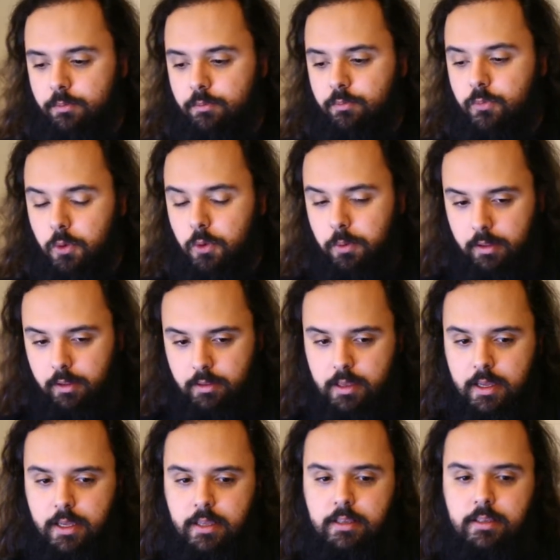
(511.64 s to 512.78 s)
Doing
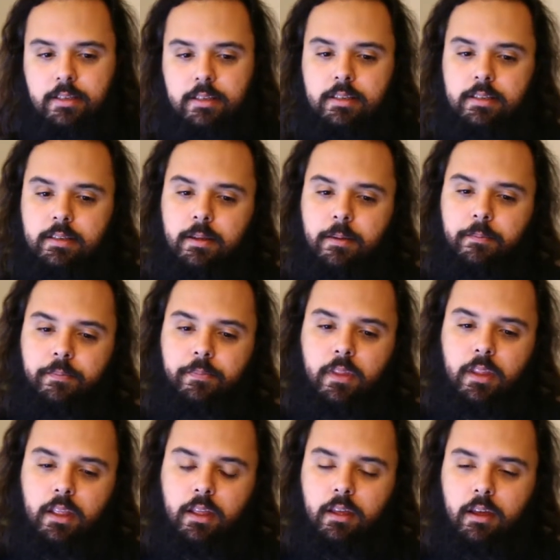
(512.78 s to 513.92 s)
this,
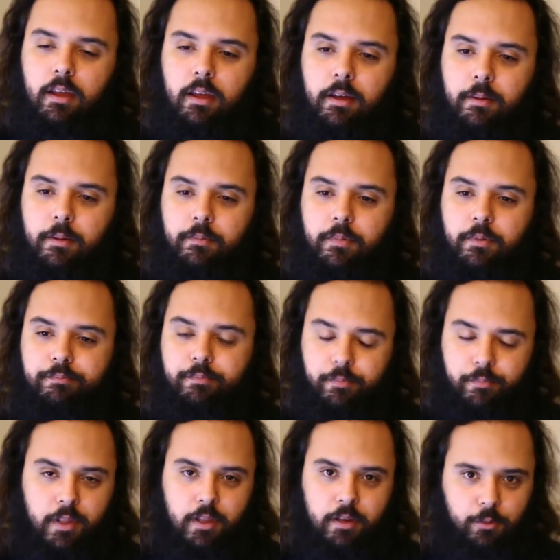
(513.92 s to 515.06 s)

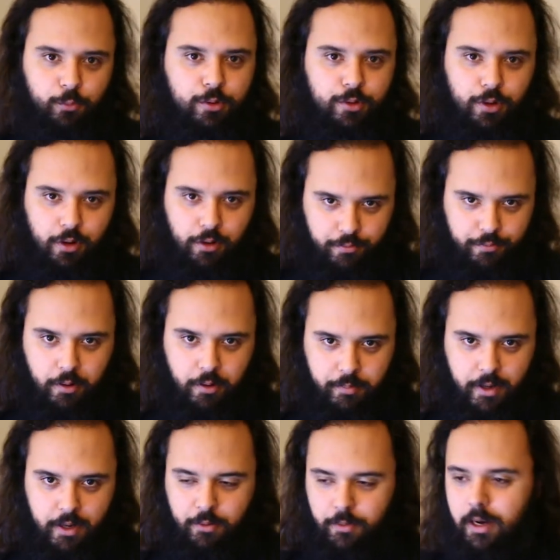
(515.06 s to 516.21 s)
it was a lot of fun,
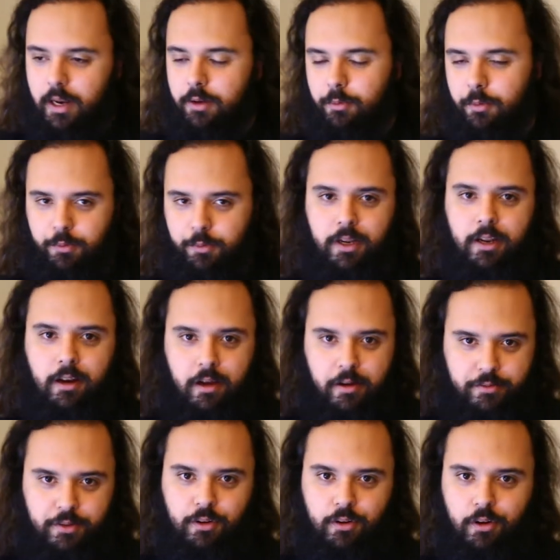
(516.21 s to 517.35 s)
by the way. Like, we really
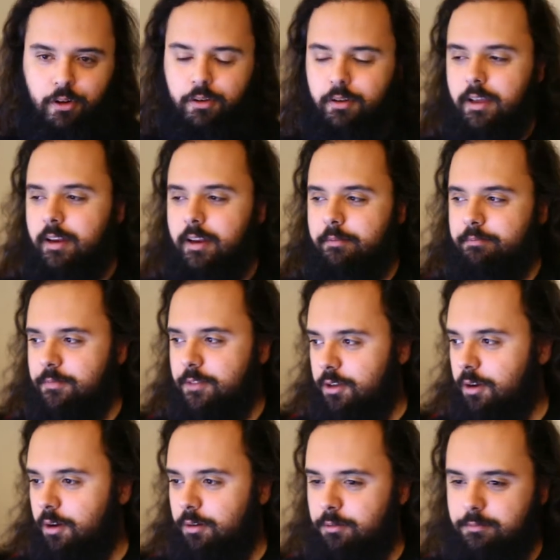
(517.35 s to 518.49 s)
laughed a lot, and then,
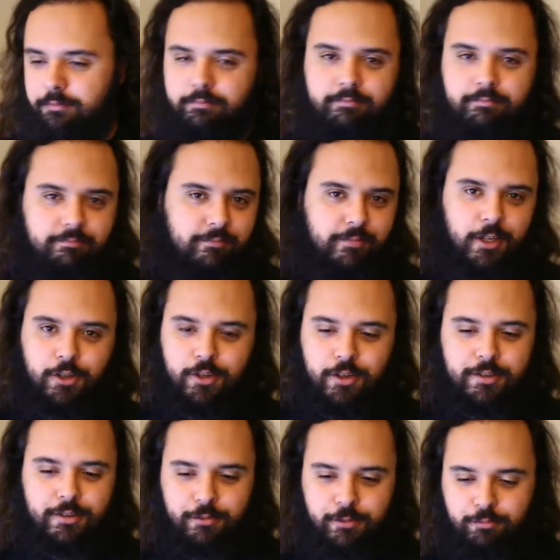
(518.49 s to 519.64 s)
it's
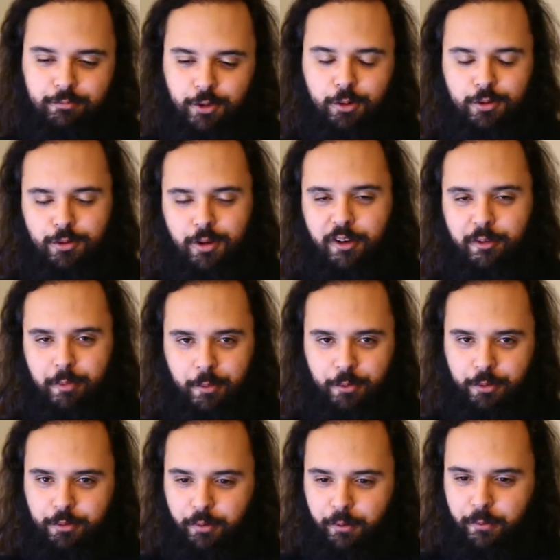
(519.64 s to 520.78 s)
just good to have
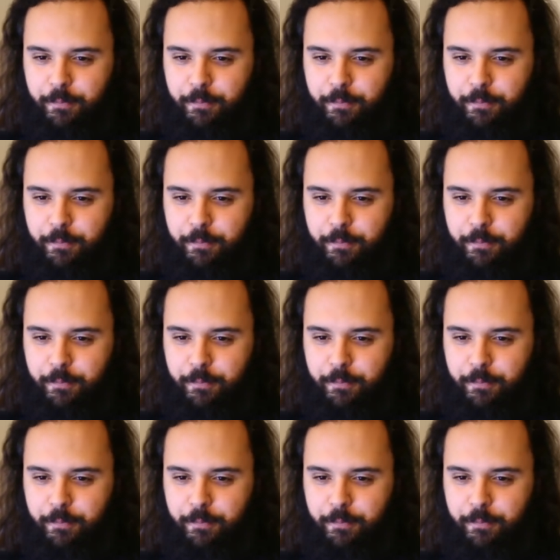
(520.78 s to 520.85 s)
people over.